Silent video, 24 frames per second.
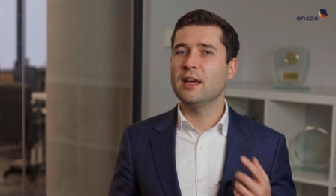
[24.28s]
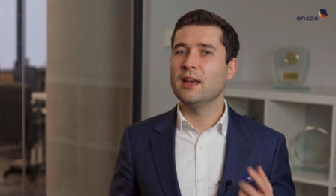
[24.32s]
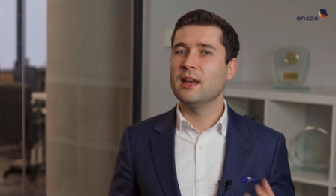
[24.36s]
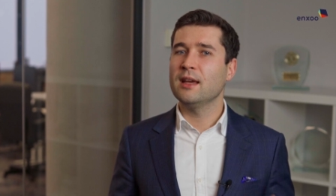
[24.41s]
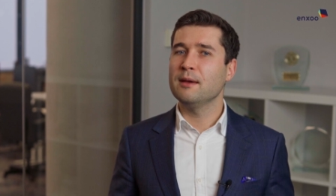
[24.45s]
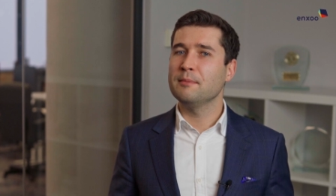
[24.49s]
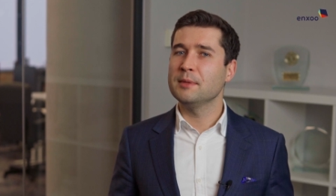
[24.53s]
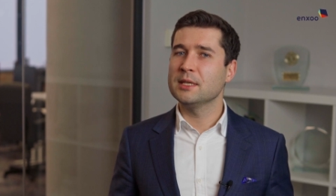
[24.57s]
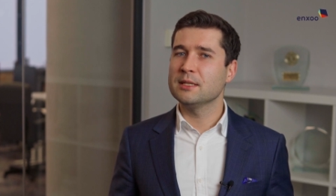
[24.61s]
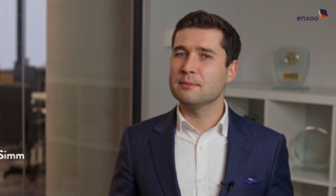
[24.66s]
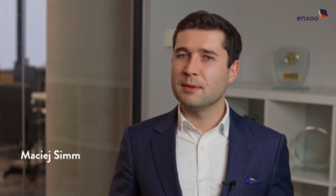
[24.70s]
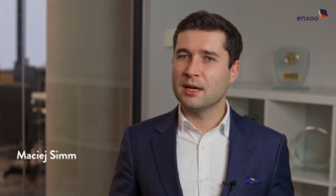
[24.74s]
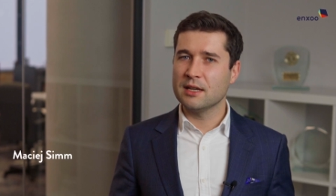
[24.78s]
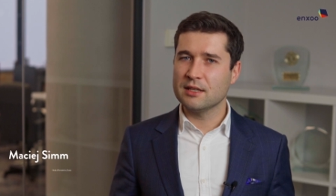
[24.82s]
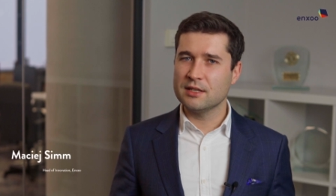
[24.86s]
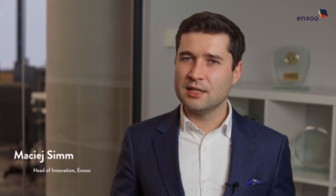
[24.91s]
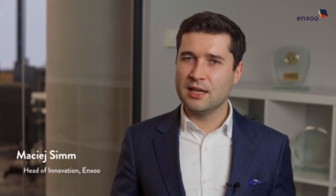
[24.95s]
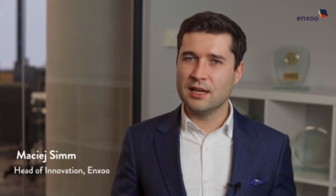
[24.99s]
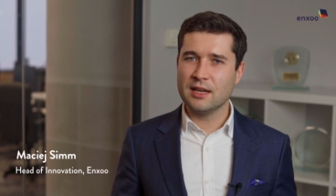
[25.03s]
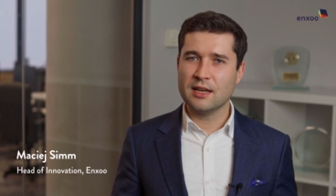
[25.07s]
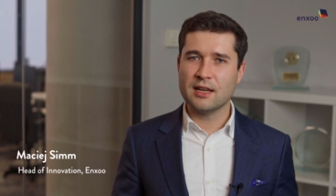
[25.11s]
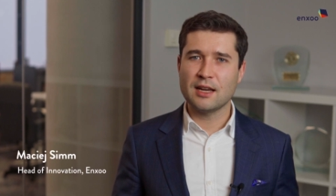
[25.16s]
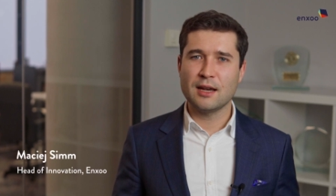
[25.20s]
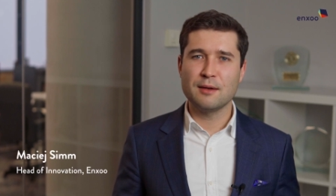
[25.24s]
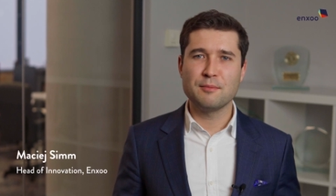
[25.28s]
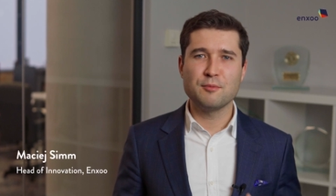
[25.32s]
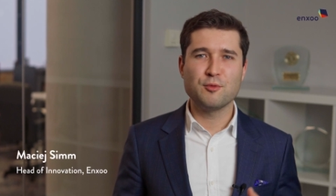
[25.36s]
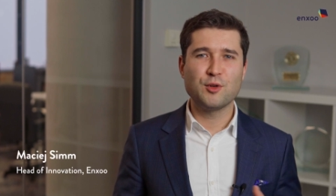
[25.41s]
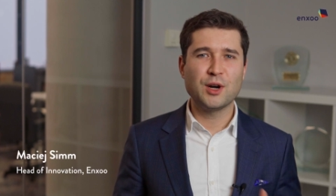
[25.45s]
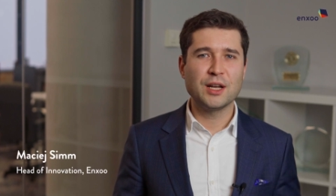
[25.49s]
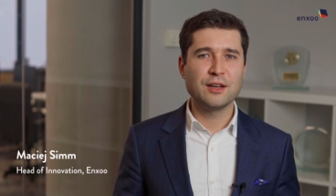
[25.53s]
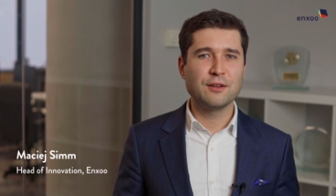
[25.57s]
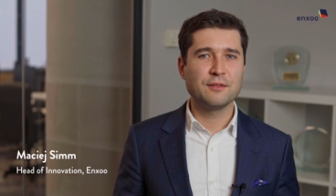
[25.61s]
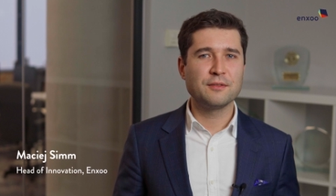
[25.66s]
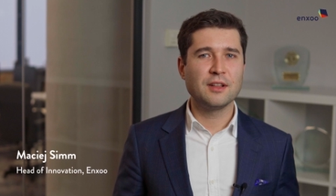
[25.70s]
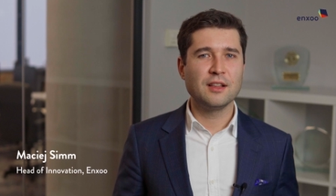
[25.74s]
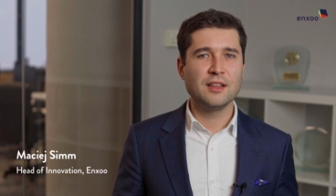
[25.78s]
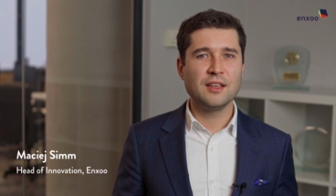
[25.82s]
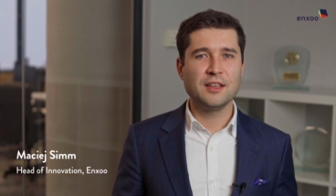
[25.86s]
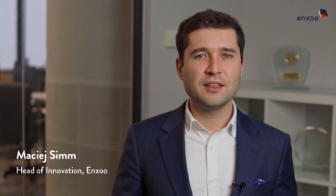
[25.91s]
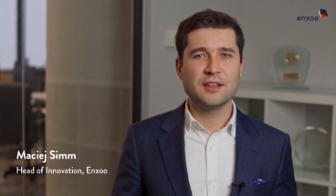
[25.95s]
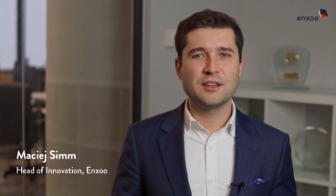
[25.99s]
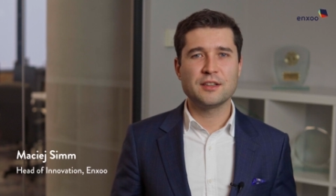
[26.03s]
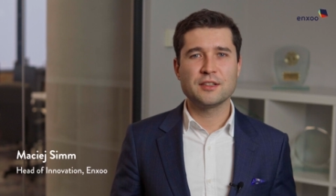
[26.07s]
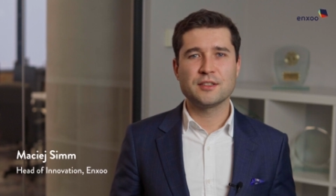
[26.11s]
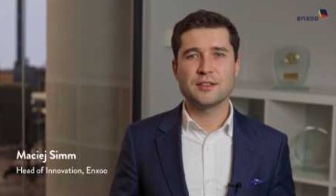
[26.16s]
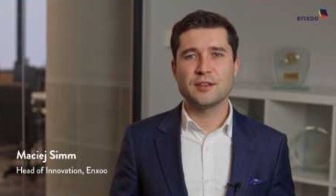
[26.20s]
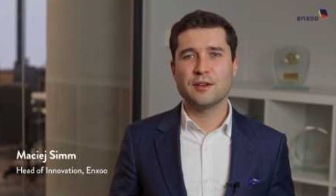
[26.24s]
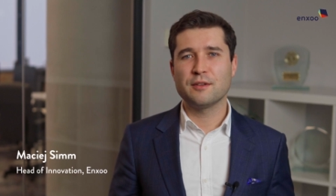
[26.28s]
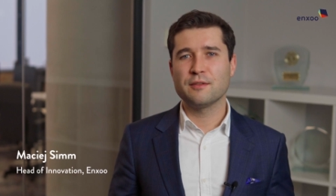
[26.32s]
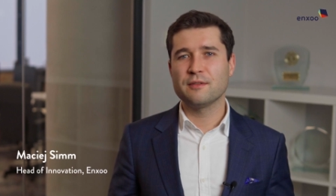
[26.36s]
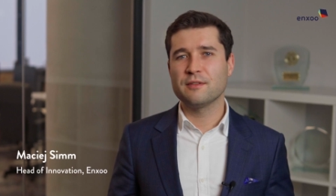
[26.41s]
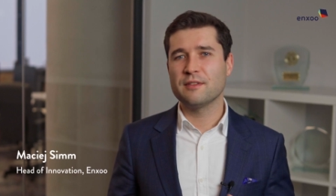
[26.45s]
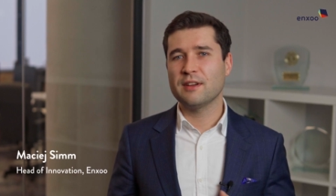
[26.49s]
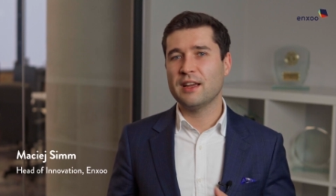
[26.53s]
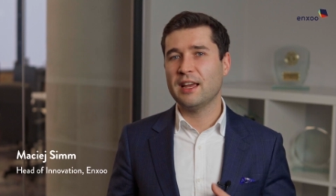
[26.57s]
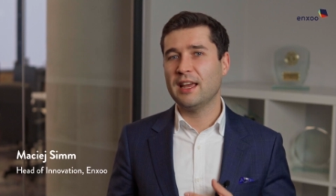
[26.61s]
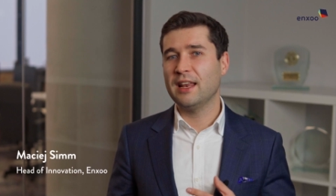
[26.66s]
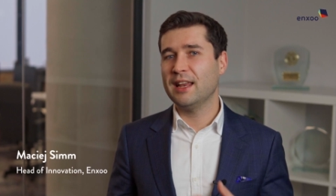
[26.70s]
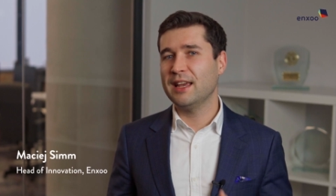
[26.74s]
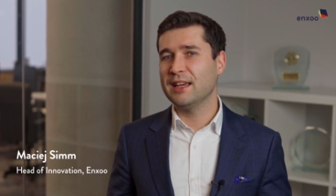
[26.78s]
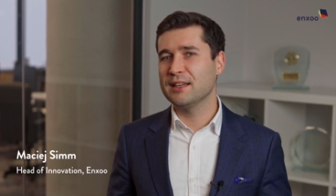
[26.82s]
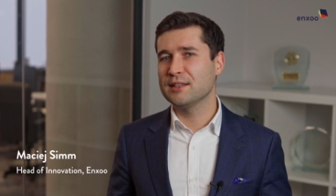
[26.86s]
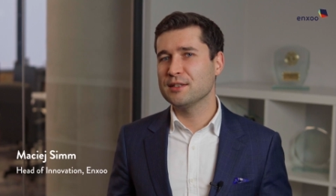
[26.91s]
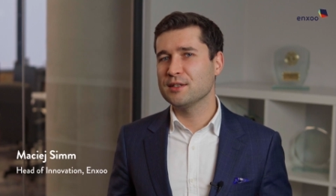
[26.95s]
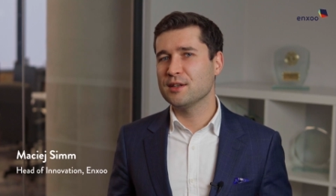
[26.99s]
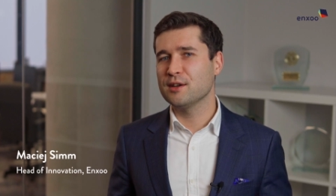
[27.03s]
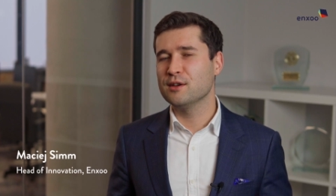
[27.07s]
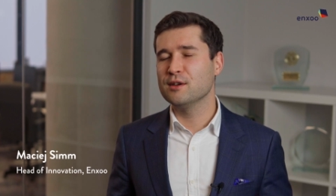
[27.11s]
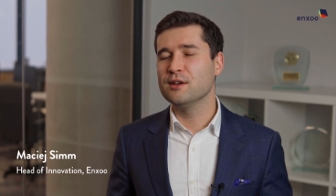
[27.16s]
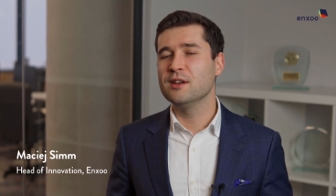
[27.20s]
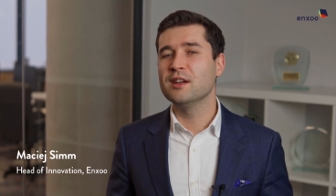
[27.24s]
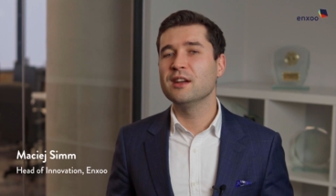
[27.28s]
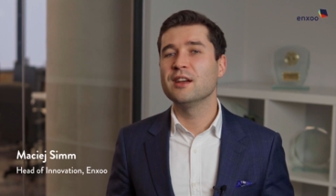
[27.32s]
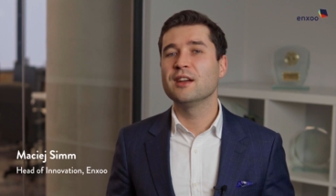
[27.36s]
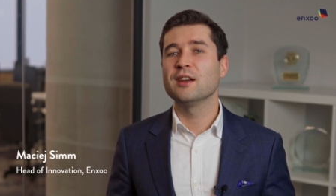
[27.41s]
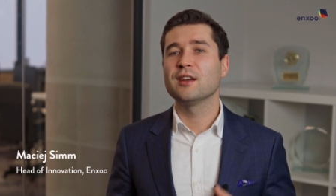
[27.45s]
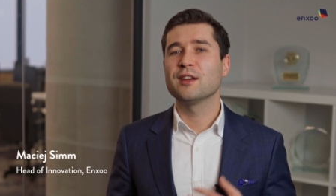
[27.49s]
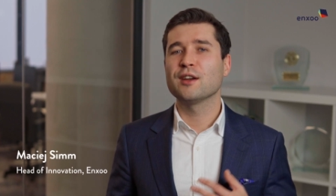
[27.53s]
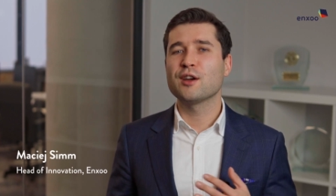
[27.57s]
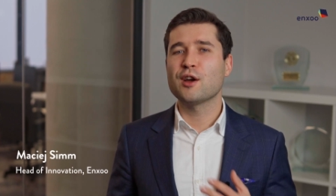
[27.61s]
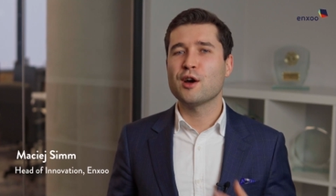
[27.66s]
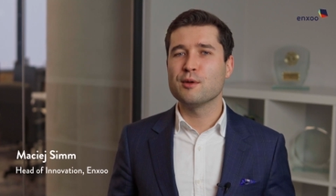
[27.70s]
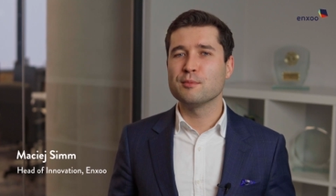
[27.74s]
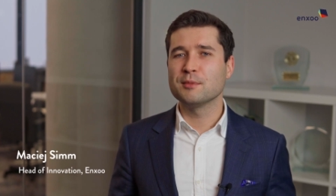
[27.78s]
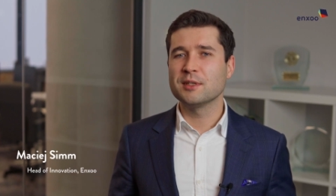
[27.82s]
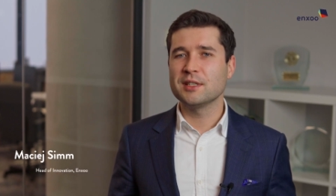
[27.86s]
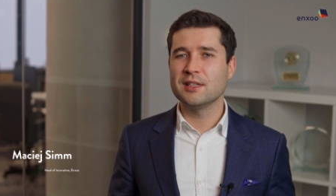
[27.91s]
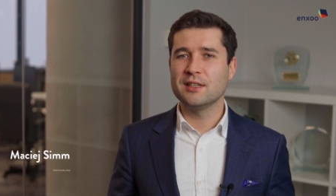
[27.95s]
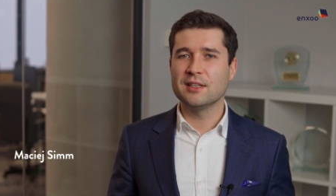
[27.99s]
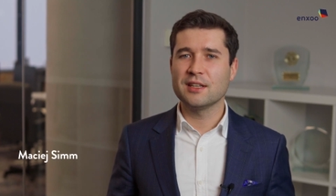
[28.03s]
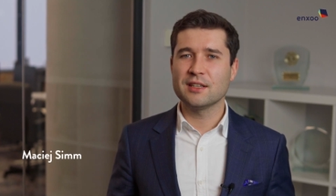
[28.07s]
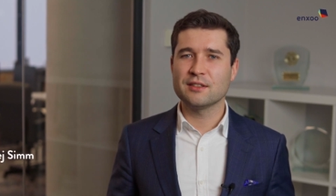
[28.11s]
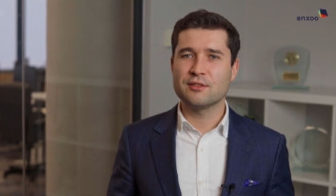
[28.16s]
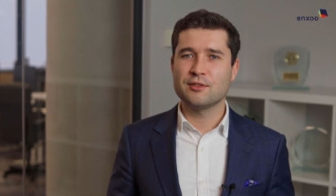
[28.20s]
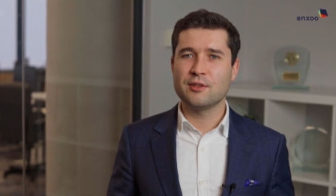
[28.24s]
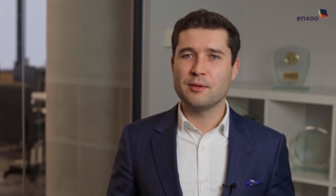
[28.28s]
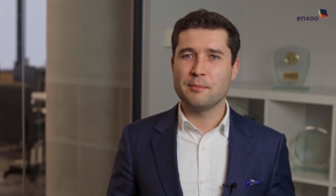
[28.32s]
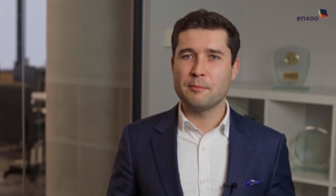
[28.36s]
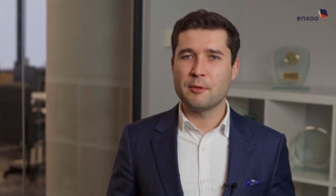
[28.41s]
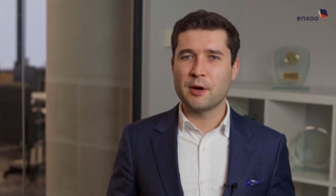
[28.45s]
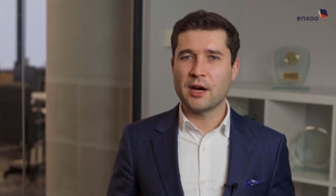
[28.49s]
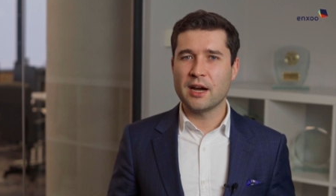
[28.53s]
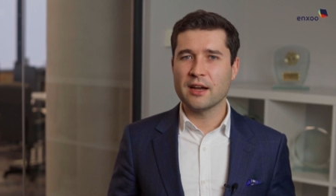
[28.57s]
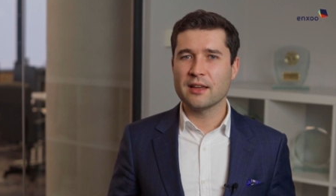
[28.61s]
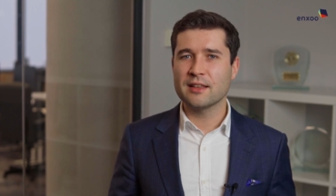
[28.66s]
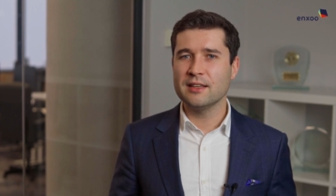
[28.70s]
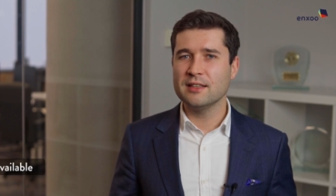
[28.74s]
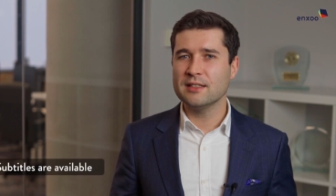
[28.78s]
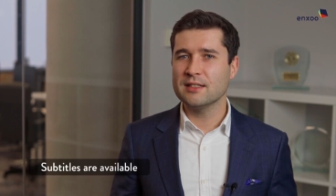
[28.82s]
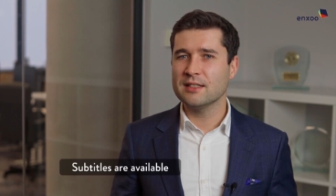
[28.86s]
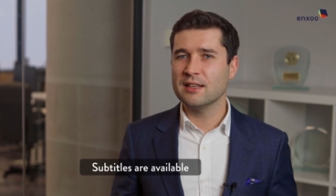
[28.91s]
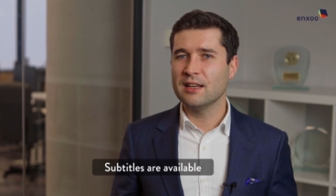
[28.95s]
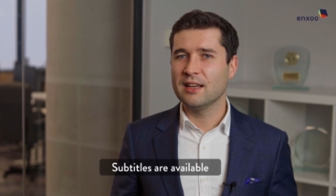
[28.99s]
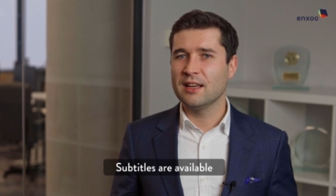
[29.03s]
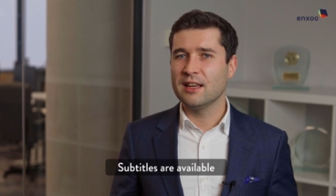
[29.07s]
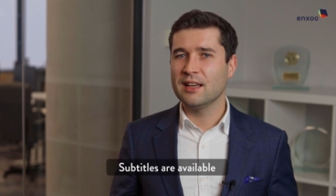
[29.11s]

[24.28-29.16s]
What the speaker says: name is Maciek, I'm one of the leaders of NXO Comms Industry Practice,